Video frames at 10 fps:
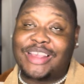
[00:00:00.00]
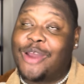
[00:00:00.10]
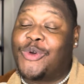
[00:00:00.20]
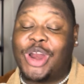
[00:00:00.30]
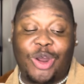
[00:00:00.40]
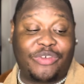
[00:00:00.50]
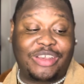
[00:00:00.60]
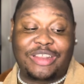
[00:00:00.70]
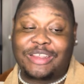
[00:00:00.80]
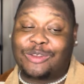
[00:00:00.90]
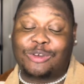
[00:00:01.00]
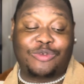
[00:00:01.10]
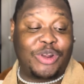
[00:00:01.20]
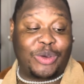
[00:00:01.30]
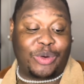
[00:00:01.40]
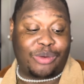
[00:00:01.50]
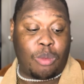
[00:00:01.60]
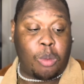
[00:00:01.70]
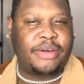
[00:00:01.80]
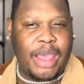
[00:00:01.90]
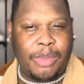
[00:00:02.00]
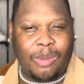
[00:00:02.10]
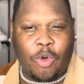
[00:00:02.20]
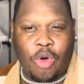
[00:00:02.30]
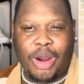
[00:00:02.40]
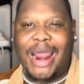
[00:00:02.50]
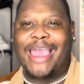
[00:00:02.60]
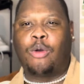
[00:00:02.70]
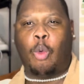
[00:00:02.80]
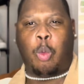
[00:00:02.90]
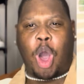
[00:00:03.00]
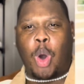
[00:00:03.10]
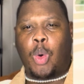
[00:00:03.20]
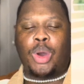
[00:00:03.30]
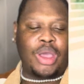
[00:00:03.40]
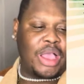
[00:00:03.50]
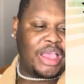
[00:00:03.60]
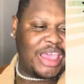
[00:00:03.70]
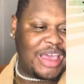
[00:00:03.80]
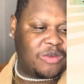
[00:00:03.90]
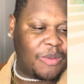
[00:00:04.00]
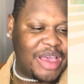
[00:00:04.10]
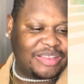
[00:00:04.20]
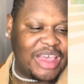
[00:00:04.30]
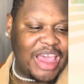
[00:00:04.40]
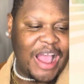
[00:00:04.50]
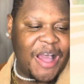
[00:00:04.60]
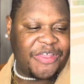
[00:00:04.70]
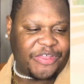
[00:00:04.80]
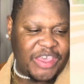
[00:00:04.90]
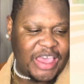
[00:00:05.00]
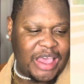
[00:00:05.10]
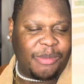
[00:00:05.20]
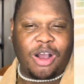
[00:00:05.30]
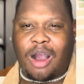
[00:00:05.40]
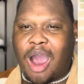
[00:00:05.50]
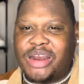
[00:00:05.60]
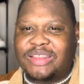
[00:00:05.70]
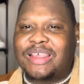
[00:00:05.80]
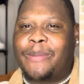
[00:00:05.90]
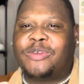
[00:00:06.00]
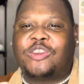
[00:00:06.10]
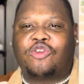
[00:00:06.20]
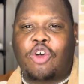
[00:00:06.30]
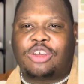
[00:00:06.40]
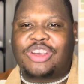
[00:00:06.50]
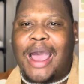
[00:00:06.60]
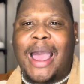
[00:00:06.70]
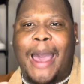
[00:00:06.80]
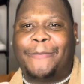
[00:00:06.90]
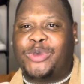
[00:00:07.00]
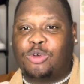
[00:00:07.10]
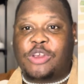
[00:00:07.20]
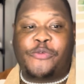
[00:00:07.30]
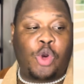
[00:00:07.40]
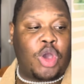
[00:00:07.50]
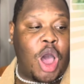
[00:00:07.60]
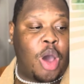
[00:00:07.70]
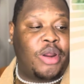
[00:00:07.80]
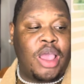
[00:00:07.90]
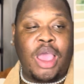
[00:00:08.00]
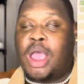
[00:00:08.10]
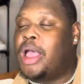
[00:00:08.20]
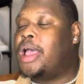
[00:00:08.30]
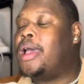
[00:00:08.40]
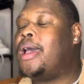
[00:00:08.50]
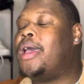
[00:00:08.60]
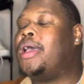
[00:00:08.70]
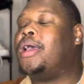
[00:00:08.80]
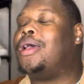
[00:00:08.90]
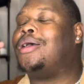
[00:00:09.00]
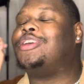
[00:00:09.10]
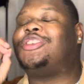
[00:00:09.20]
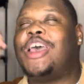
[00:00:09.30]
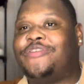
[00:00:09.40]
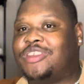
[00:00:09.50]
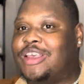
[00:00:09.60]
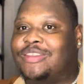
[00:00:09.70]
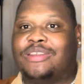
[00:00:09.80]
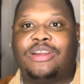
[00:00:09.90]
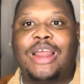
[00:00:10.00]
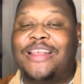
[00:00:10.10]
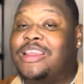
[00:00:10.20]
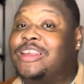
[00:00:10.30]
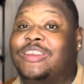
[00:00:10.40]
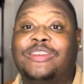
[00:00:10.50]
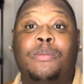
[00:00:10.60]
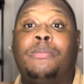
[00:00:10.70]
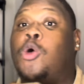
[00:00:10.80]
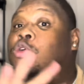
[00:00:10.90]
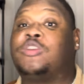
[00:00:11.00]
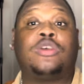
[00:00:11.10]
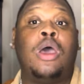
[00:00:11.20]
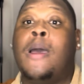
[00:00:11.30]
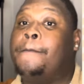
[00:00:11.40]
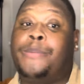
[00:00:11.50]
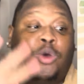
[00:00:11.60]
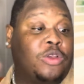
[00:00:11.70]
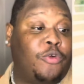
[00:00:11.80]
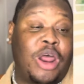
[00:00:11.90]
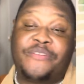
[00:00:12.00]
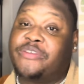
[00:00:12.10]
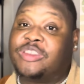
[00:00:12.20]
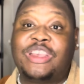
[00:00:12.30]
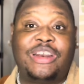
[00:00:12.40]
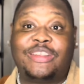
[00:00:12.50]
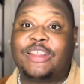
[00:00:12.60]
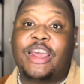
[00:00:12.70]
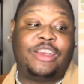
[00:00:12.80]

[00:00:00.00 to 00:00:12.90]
I really love this. This looks really good. Demi Moore, like, wow. You get to me and say, theme, concept, structure, a beautiful gown. Chef's kiss. I think this is the most beautiful I've ever seen this lady.